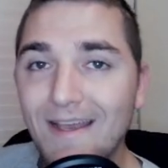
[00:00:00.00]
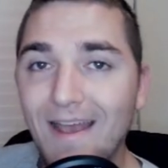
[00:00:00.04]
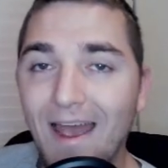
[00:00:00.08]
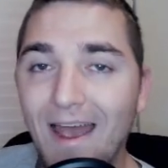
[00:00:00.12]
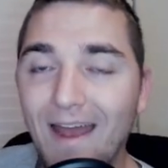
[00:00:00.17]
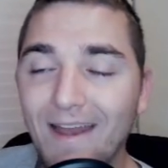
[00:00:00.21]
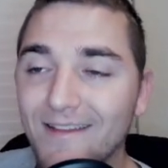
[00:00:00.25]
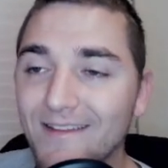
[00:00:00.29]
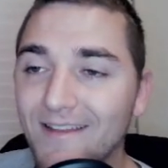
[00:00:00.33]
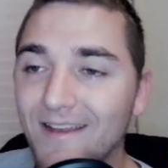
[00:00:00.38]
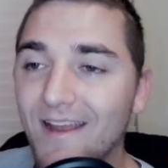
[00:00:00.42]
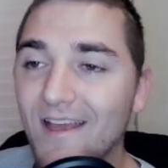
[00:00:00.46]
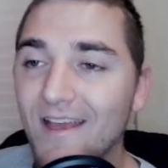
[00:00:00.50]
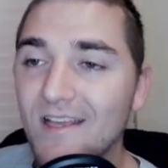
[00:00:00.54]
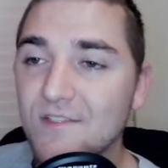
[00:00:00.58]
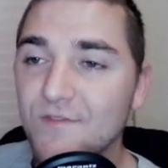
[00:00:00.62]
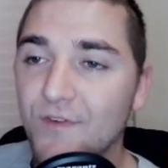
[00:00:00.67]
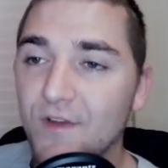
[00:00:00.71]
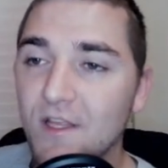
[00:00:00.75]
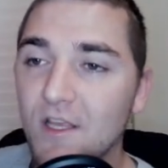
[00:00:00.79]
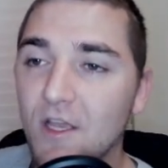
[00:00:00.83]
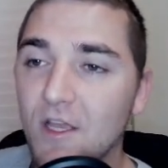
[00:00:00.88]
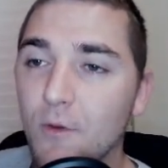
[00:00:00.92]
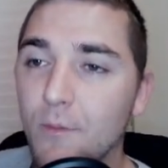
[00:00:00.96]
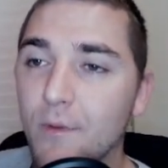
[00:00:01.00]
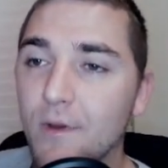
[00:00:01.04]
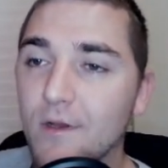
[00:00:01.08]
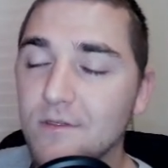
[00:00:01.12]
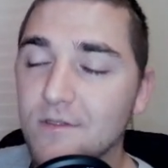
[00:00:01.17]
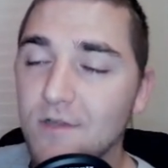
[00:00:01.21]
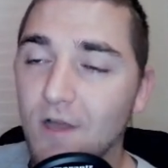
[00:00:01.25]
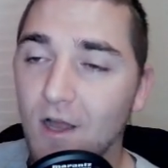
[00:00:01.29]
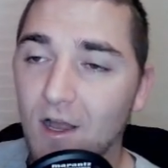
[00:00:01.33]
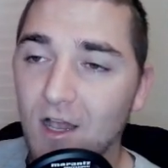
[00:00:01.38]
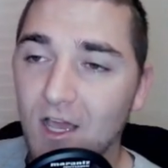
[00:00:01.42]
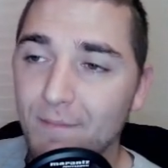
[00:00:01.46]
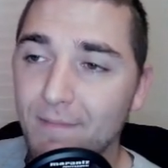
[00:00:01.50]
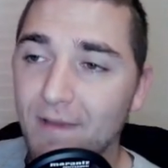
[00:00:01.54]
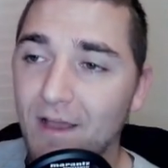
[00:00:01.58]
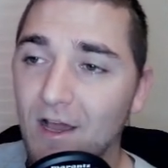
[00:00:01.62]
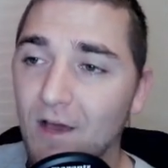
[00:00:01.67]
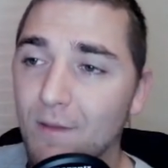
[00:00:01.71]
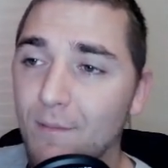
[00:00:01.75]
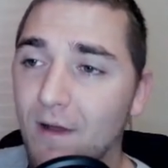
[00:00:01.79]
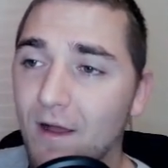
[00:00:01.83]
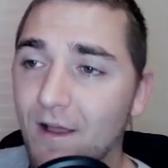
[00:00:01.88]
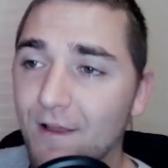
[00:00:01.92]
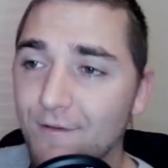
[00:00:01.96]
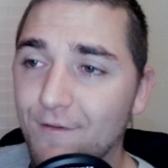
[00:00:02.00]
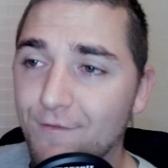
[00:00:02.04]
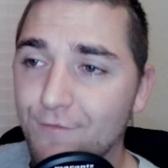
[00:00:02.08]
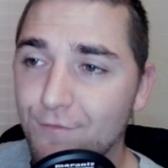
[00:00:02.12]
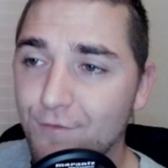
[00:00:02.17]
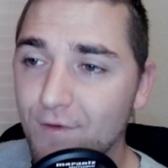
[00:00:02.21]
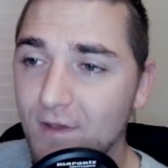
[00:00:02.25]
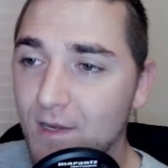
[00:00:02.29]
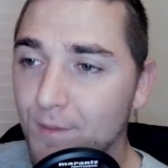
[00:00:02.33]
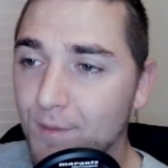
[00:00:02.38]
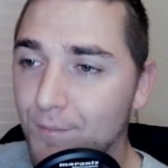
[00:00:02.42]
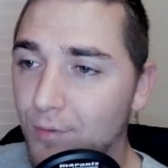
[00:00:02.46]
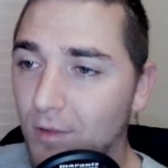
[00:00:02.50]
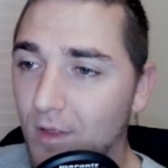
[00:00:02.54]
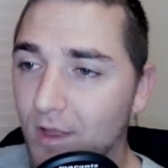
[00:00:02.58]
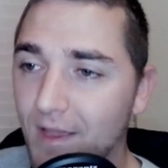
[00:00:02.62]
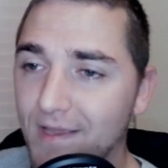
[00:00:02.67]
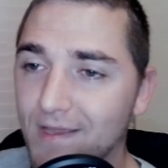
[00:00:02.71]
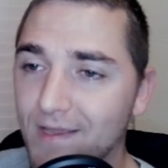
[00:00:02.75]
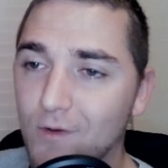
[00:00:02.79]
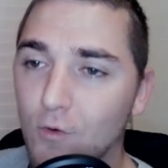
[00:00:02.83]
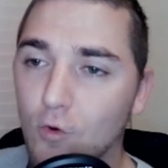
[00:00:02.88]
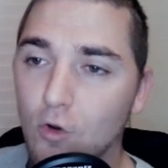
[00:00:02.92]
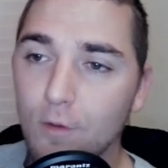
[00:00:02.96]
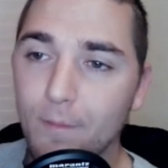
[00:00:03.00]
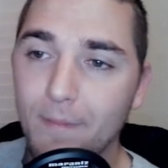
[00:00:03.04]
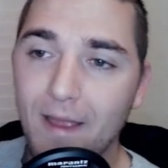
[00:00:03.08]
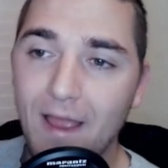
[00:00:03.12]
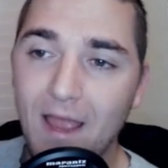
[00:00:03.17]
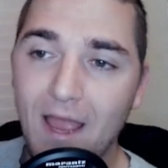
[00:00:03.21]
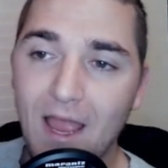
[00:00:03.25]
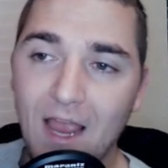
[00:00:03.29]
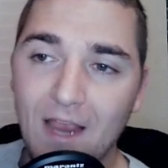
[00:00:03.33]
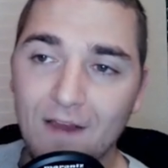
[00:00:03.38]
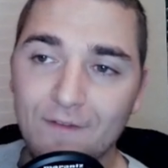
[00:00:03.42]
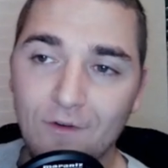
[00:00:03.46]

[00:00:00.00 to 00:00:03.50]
And in today's video, we are talking about my free-to-play Gorbag